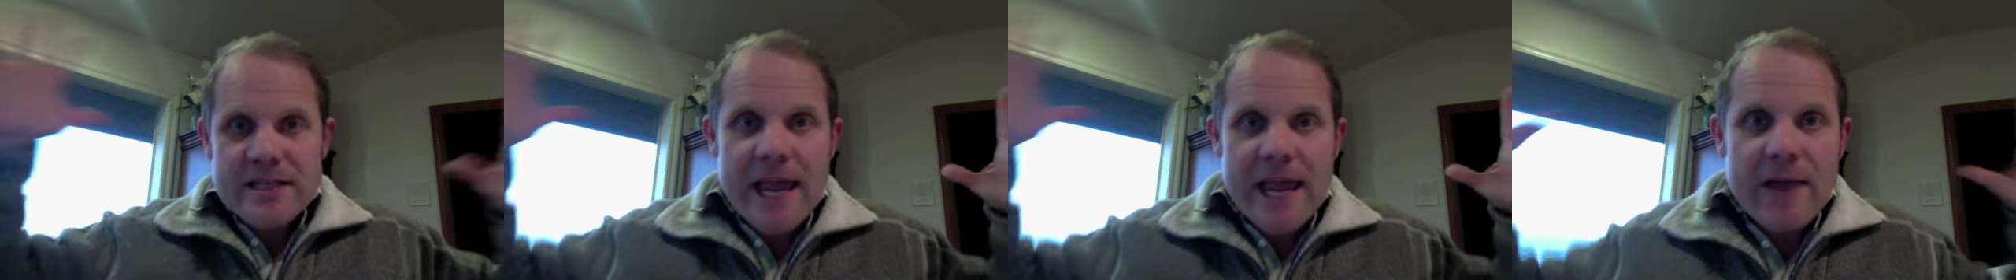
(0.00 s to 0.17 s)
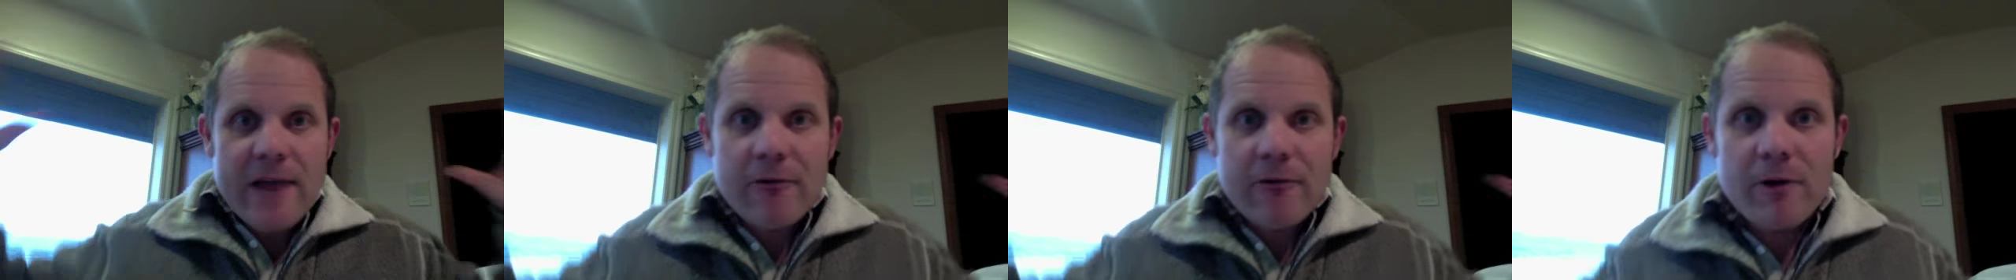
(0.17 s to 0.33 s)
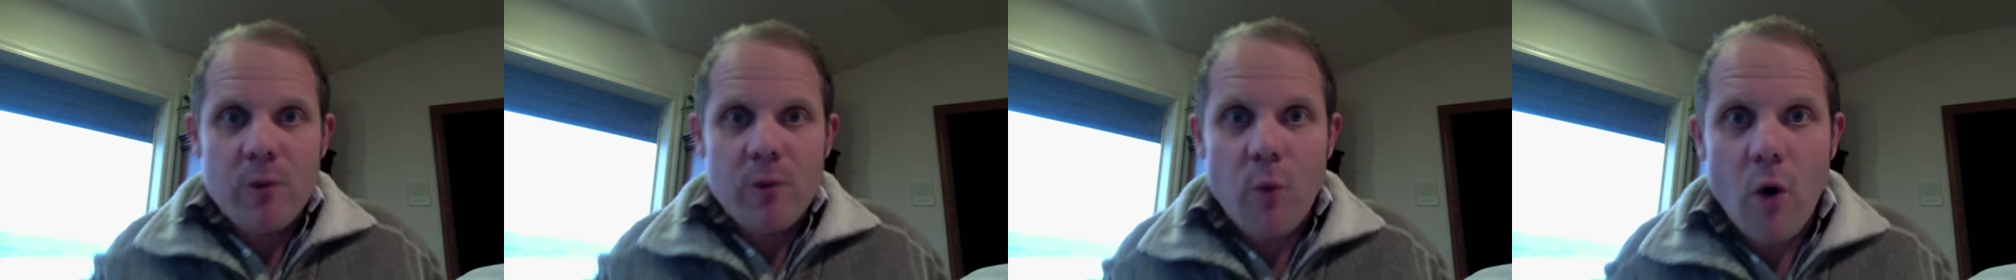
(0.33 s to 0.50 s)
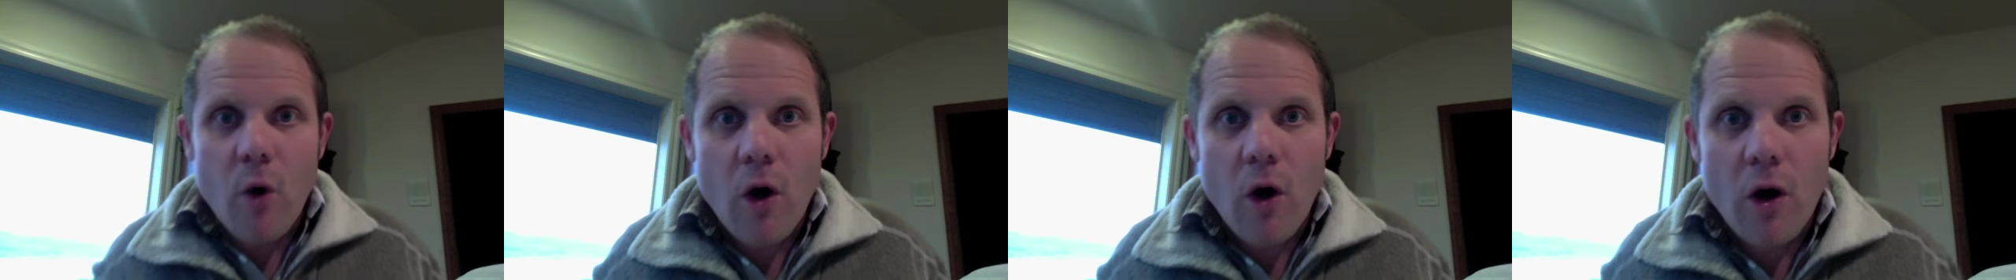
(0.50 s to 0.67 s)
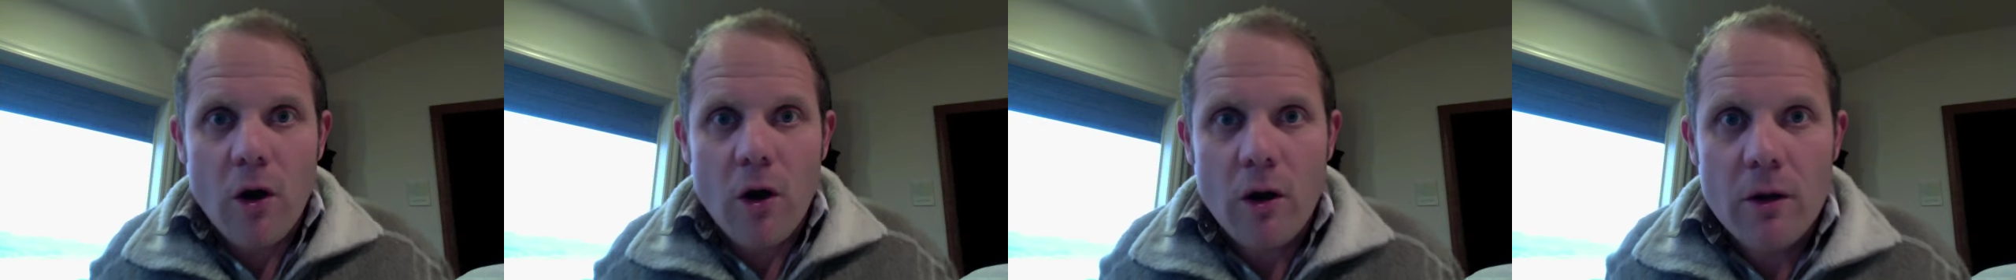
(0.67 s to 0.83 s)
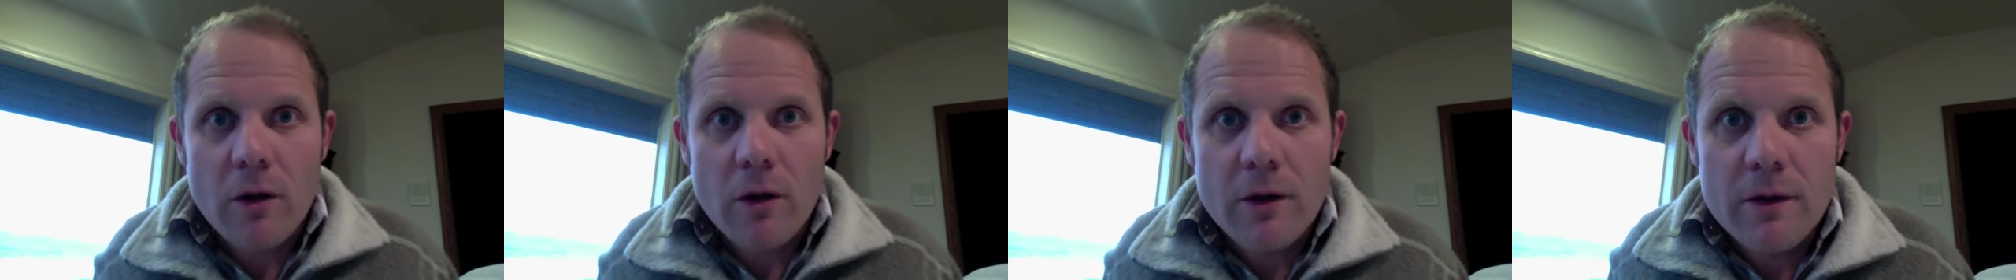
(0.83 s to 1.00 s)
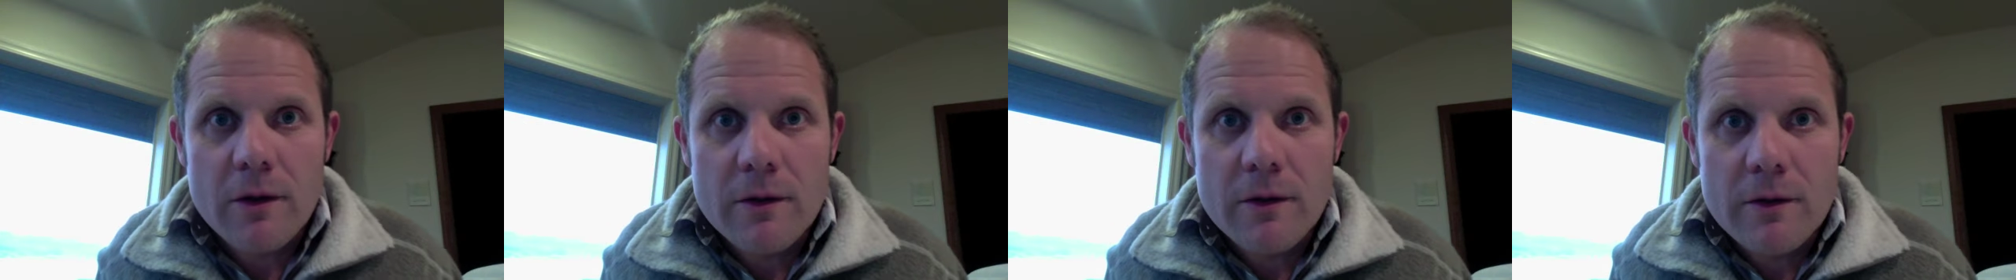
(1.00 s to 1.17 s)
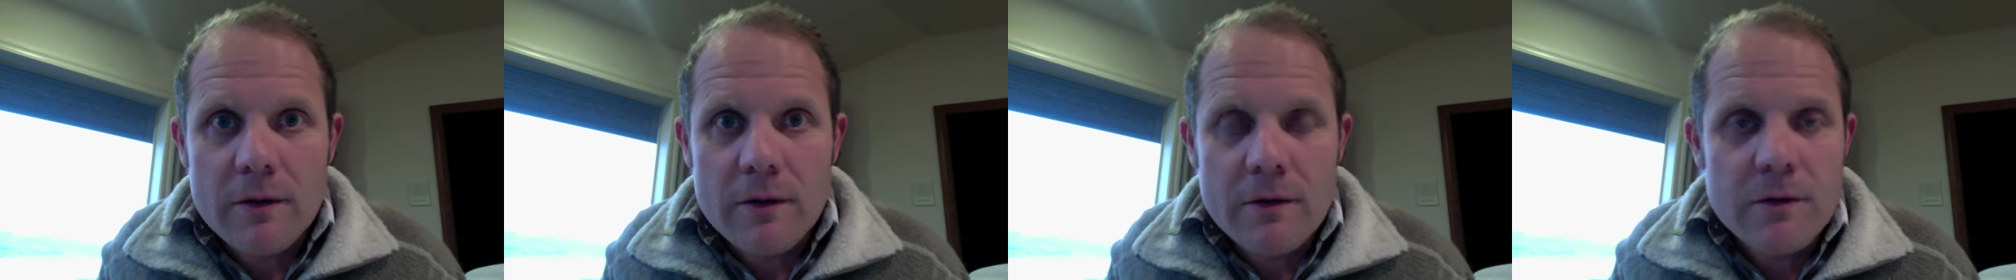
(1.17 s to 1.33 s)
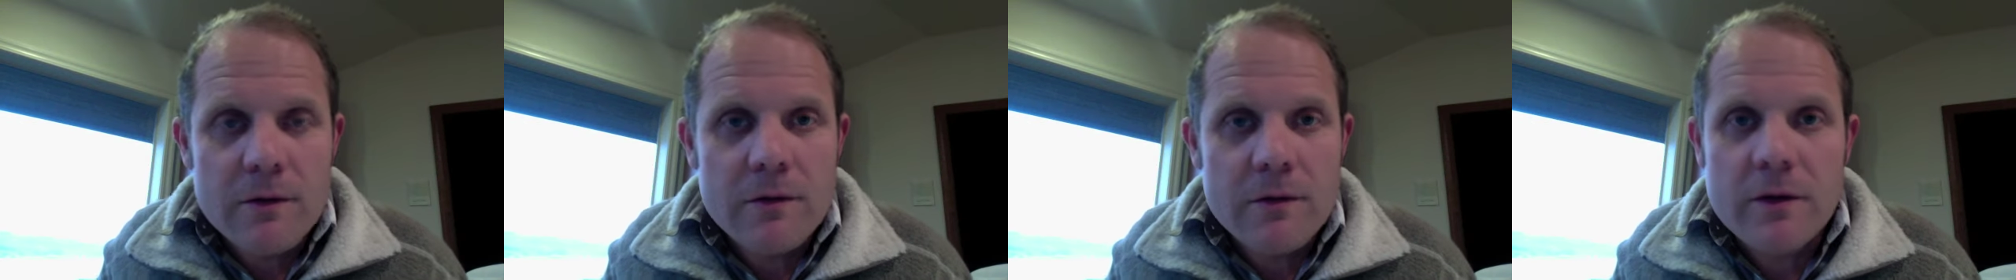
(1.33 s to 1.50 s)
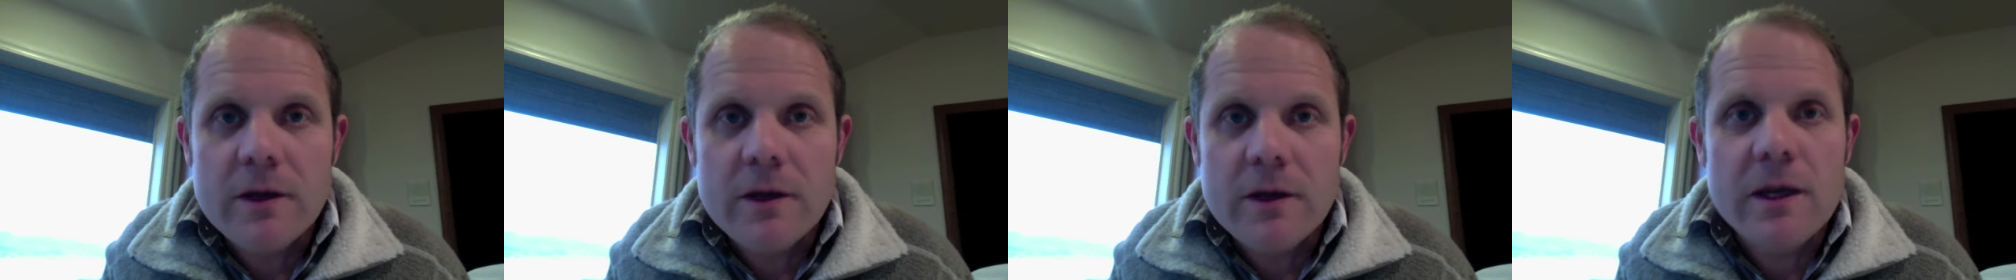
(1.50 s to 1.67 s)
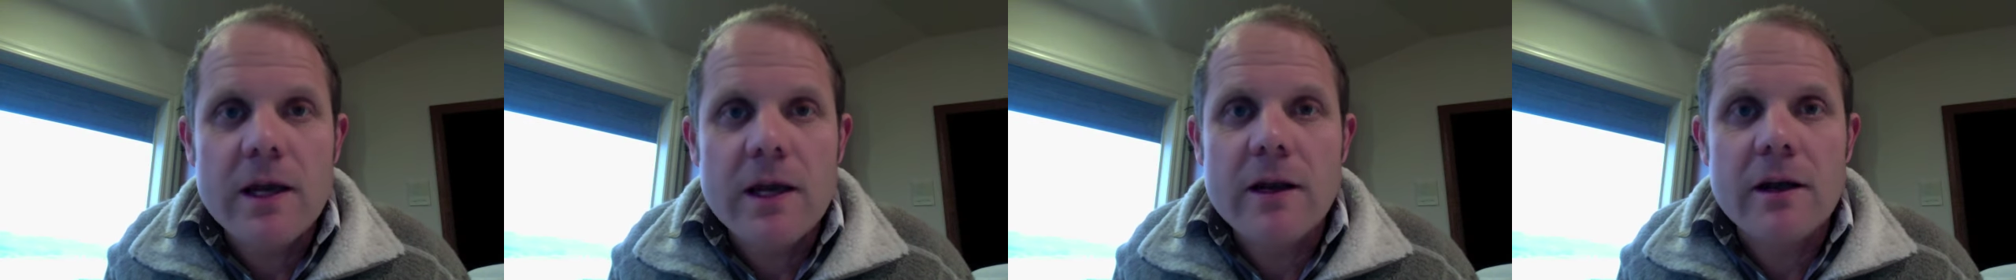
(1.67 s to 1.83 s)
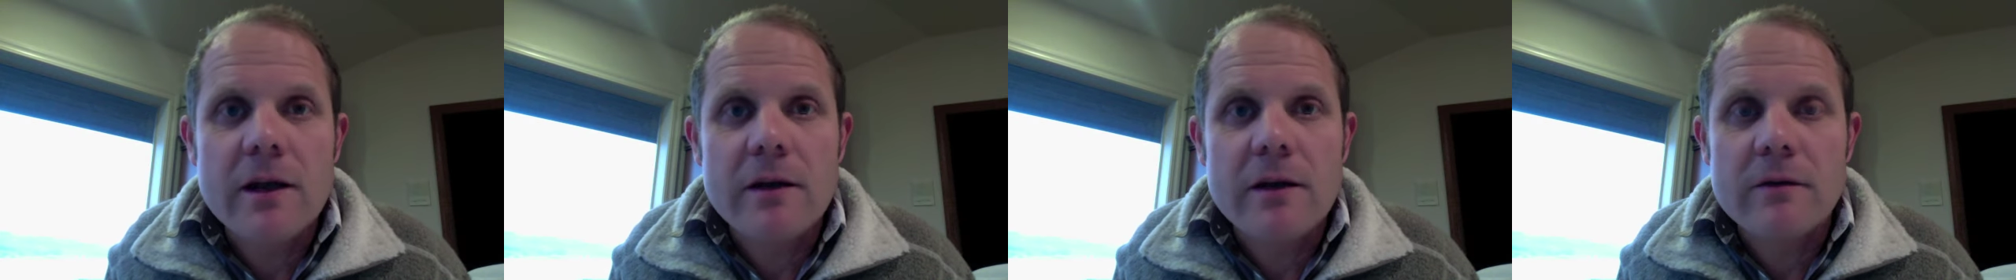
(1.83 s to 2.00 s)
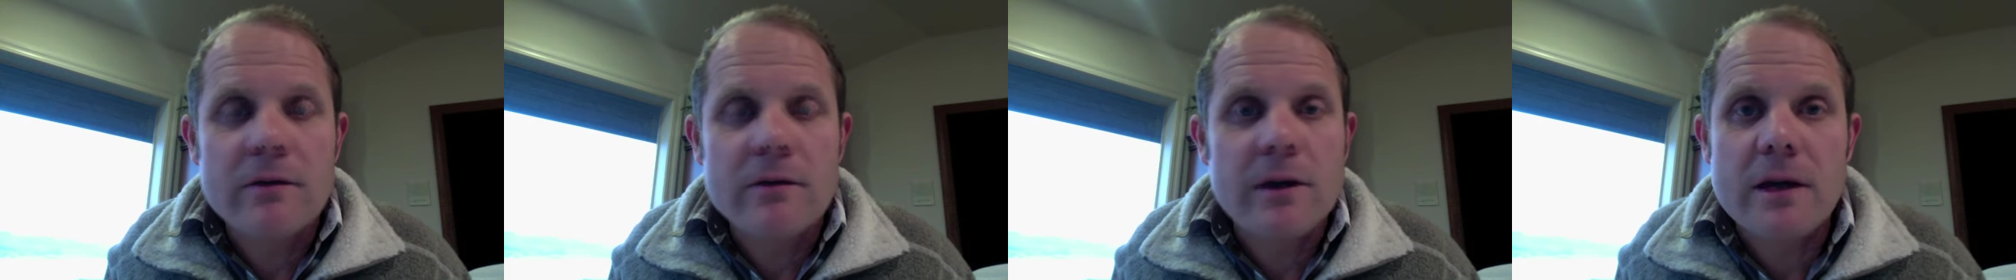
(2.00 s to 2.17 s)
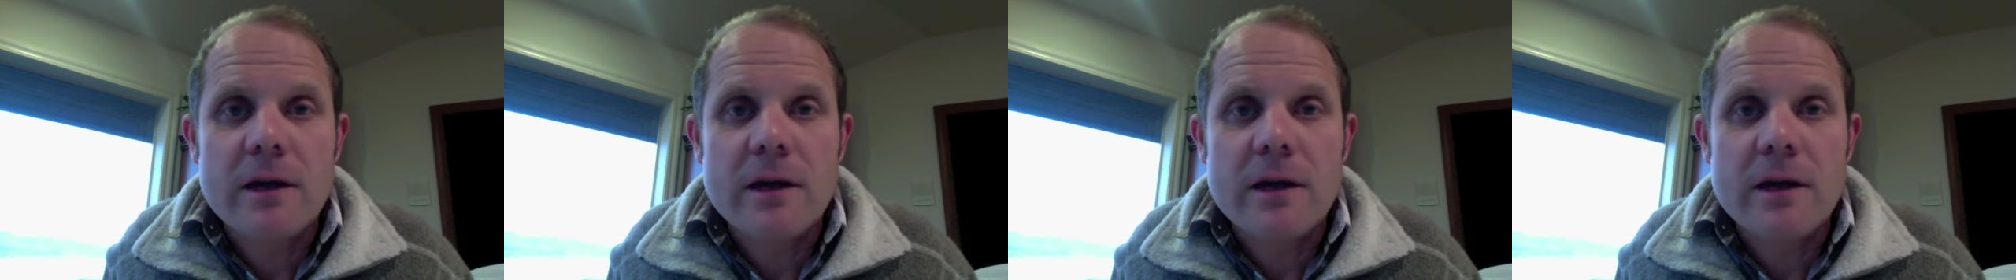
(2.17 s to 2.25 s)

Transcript: sacred wall, the kid